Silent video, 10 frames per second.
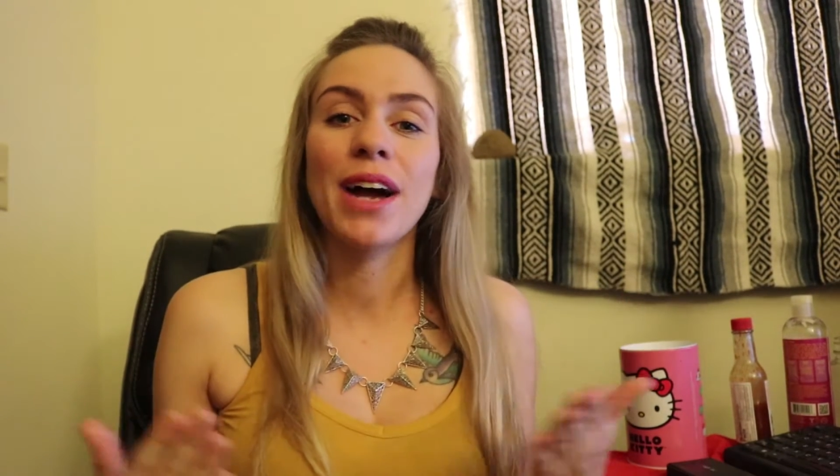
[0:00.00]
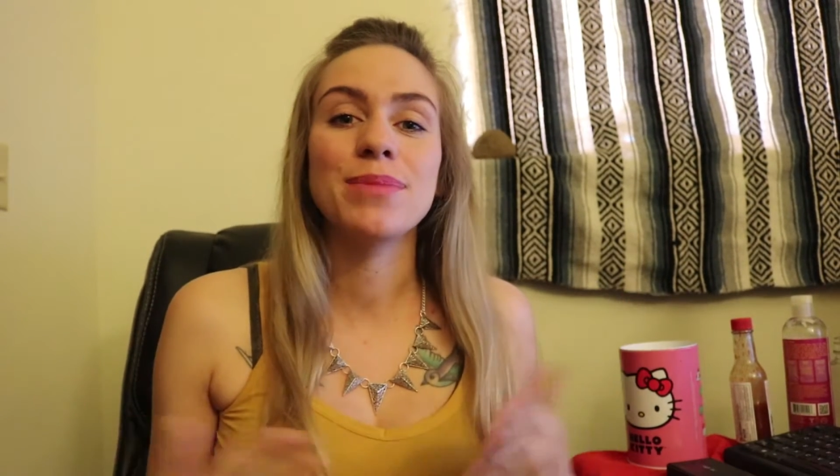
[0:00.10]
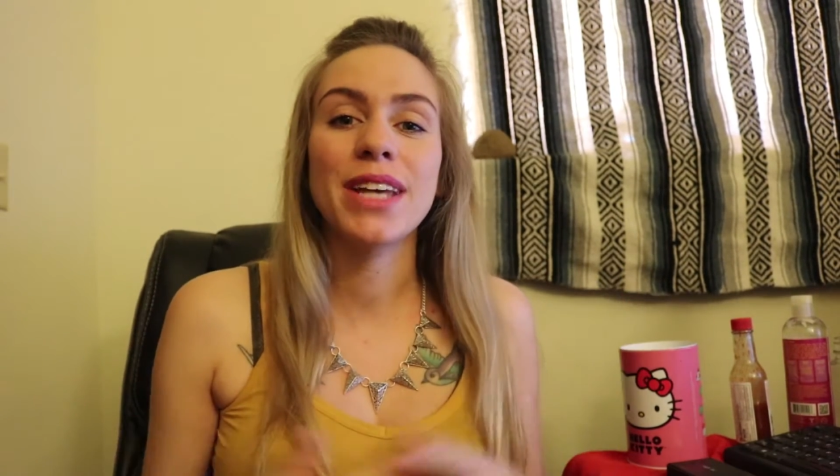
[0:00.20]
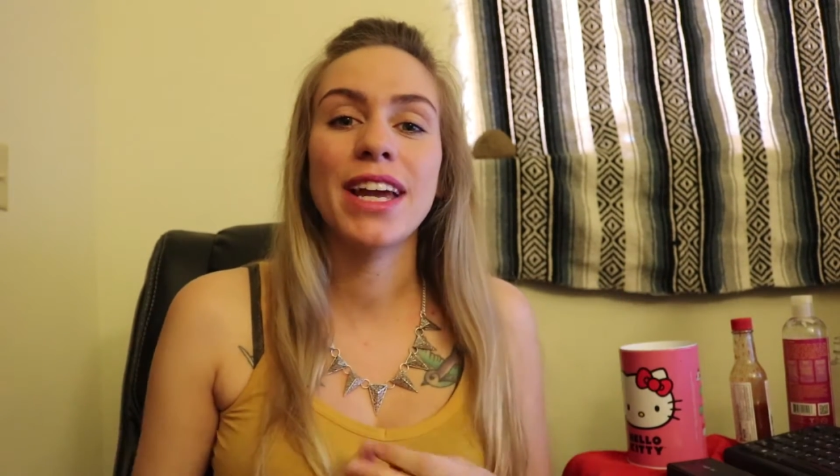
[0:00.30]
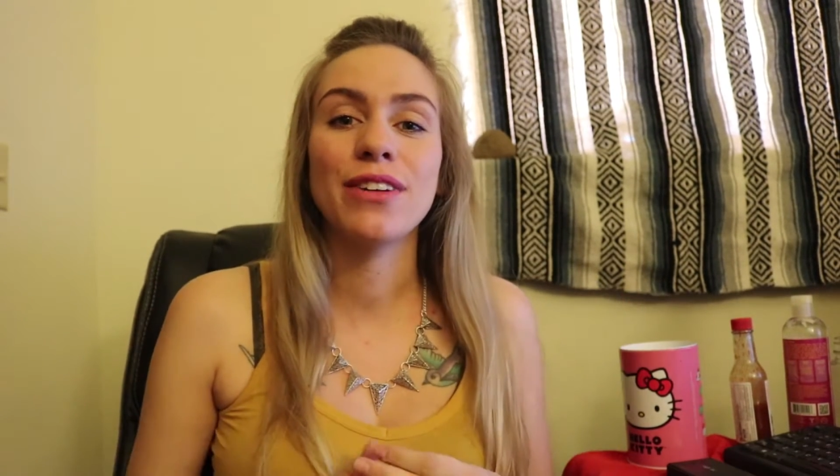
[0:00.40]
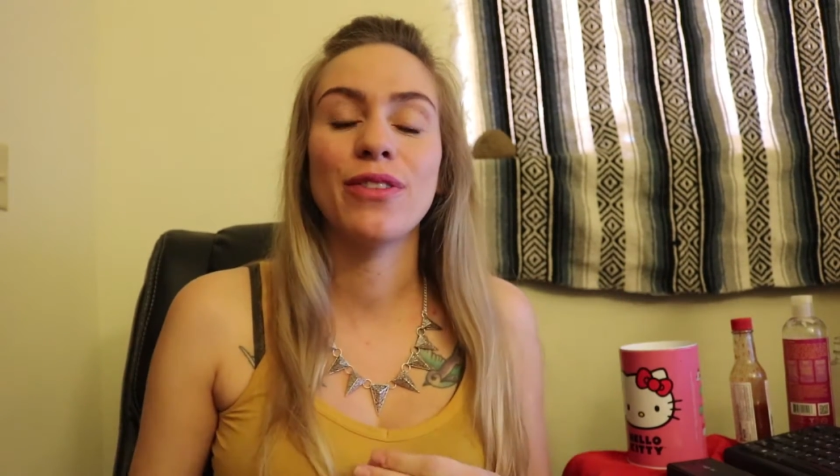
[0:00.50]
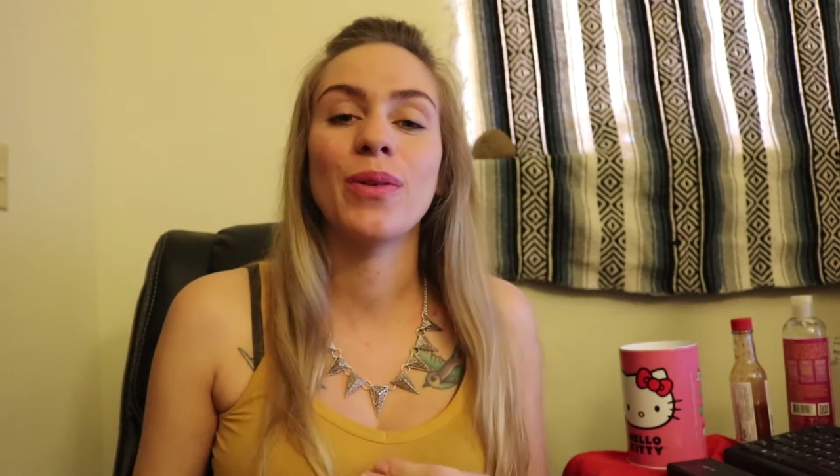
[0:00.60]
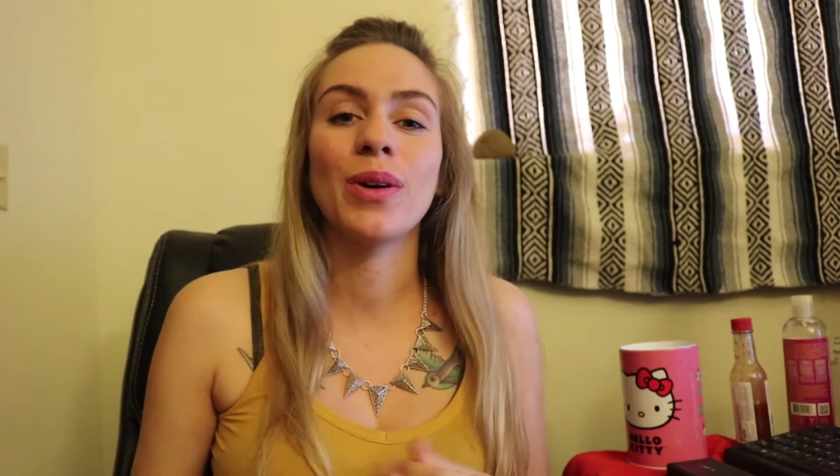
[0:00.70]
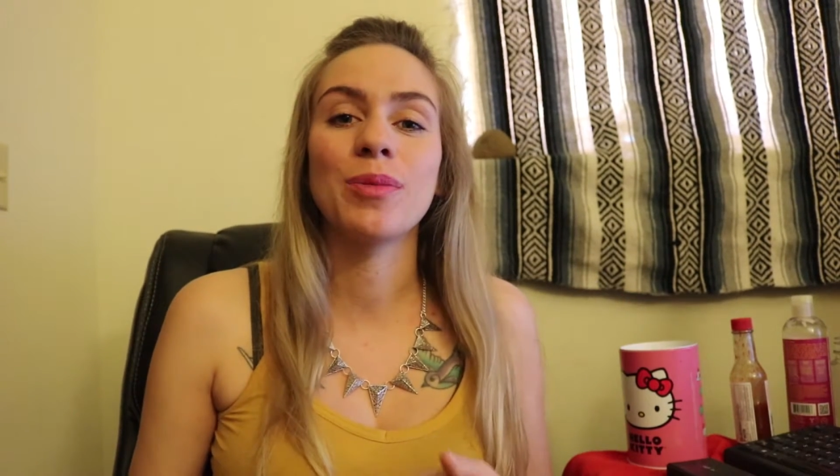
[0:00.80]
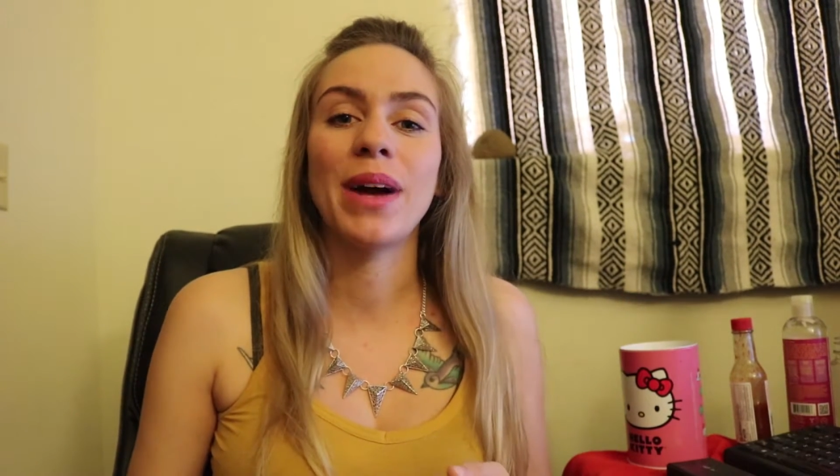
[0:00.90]
update
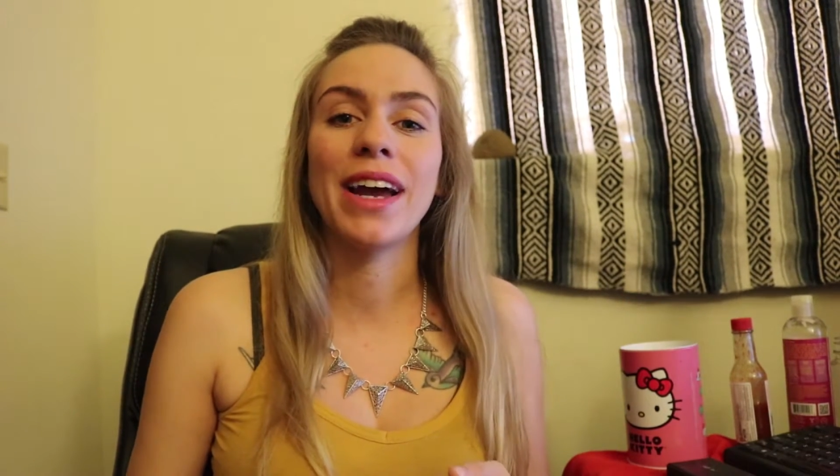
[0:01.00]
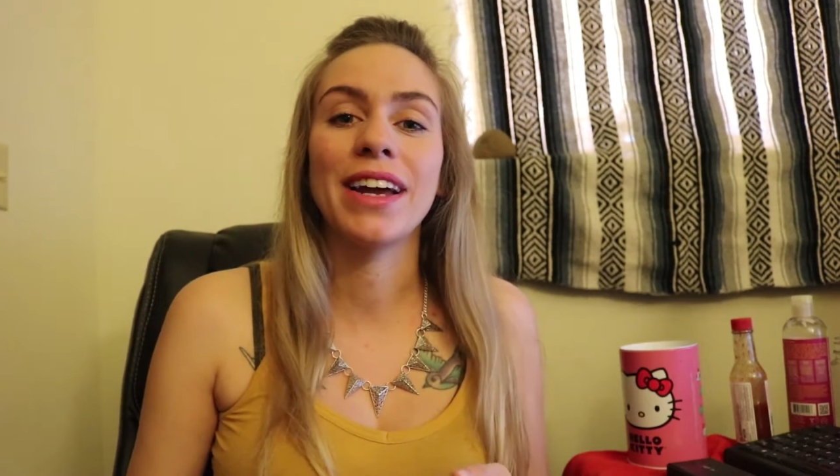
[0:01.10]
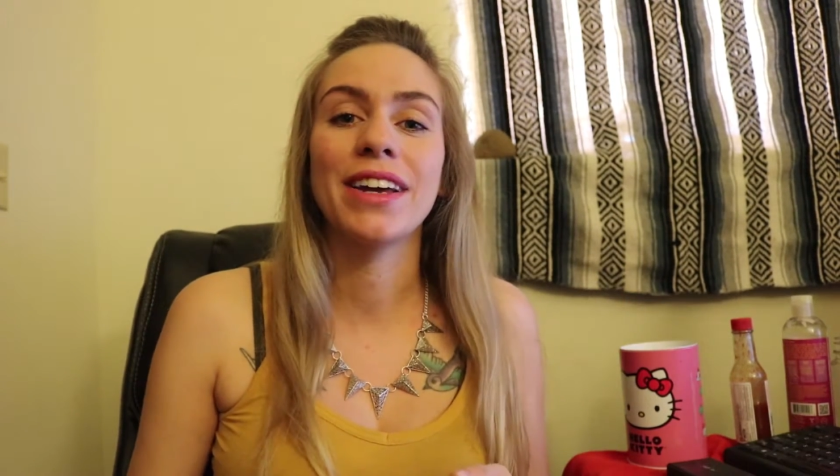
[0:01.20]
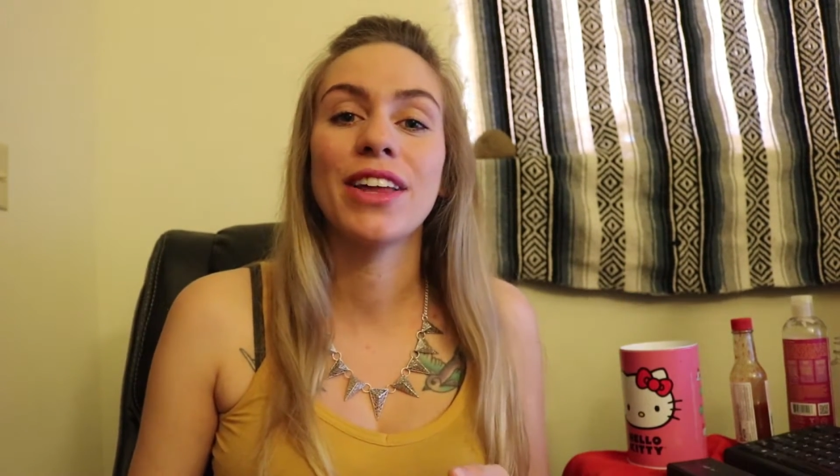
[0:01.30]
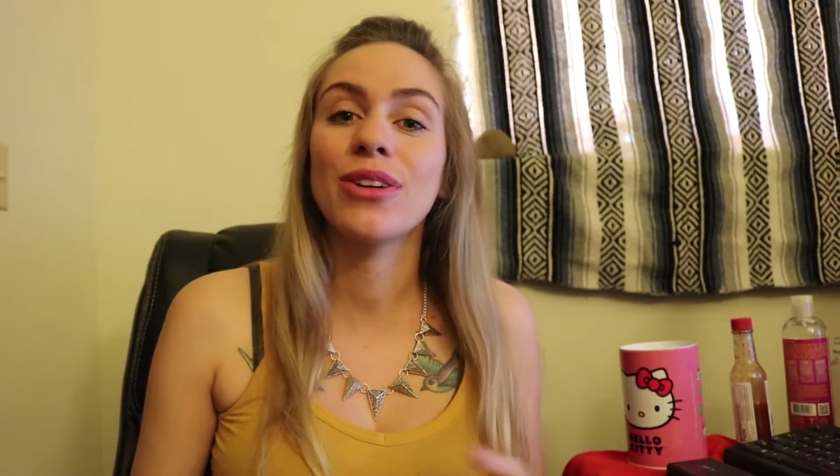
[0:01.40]
for my